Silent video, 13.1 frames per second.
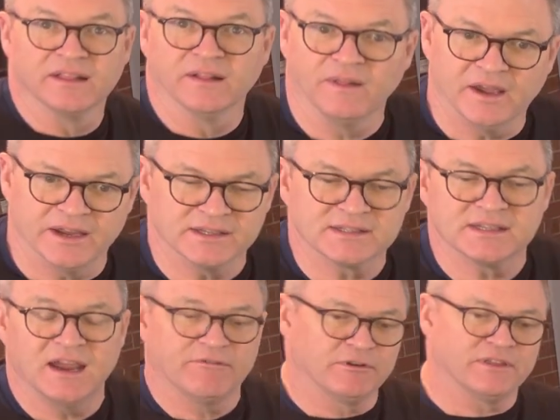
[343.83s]
and the lights,
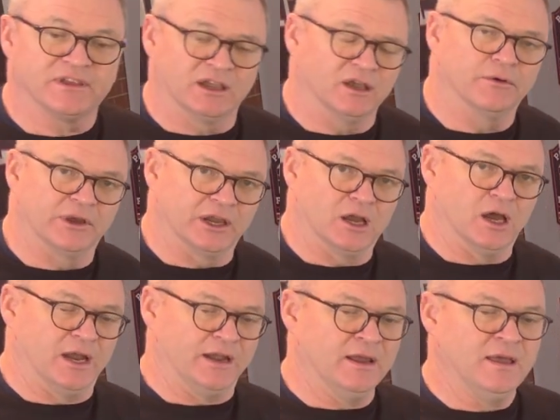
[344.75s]
everything going
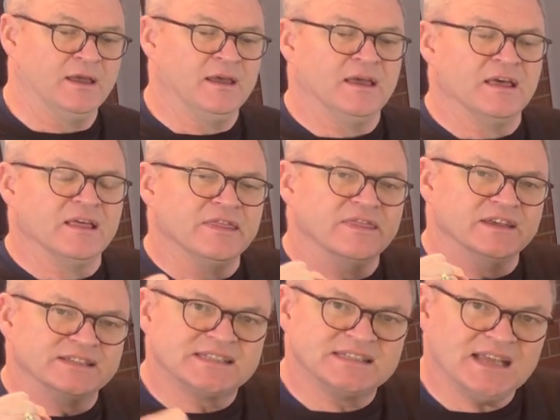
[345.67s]
on.
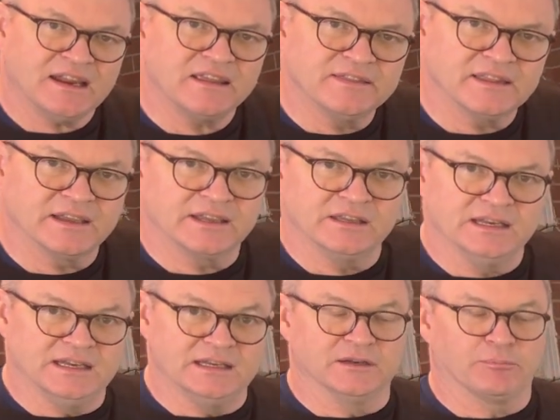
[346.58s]
The second thing you
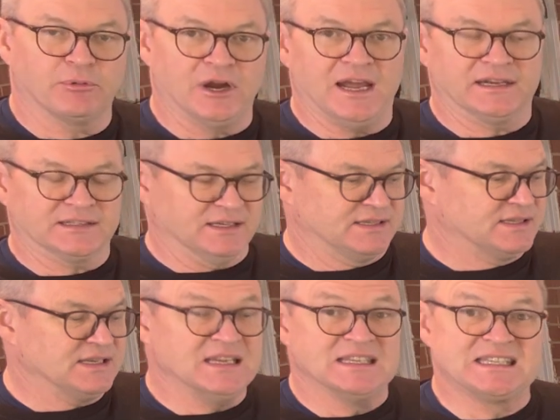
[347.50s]
need to
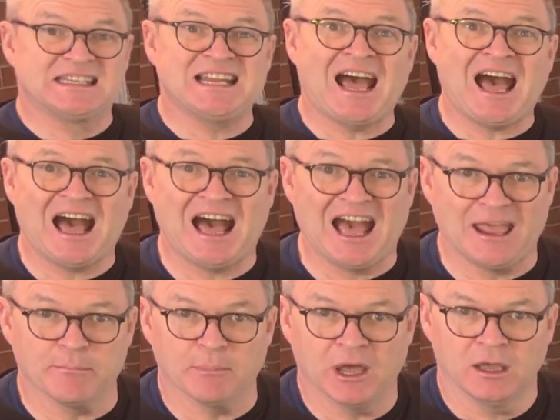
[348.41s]
practice is
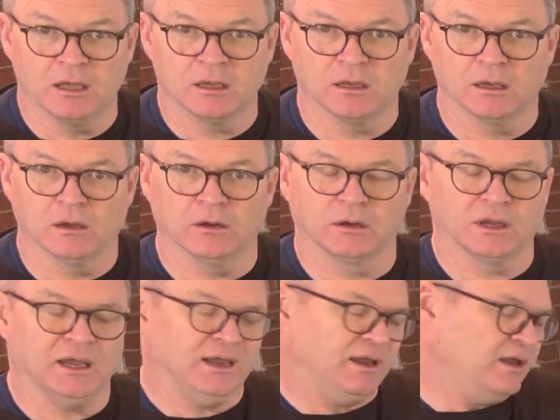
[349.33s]
time.
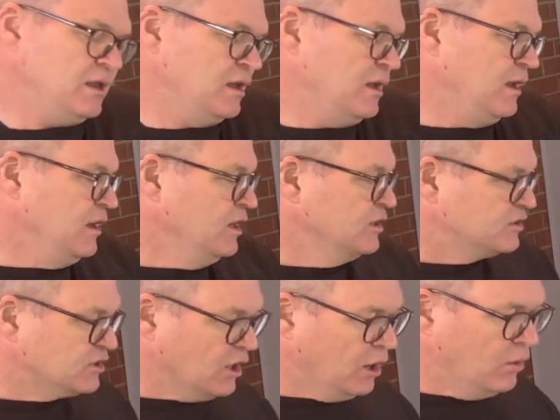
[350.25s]
Okay?
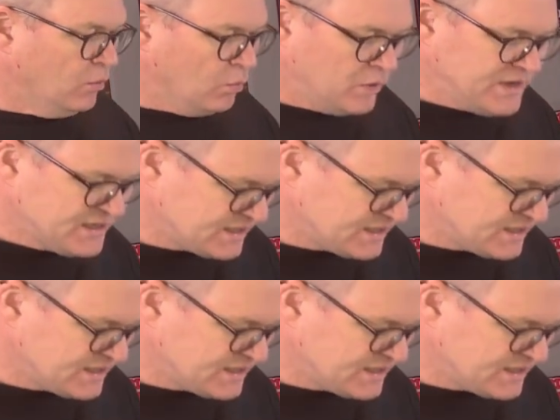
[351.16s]
So we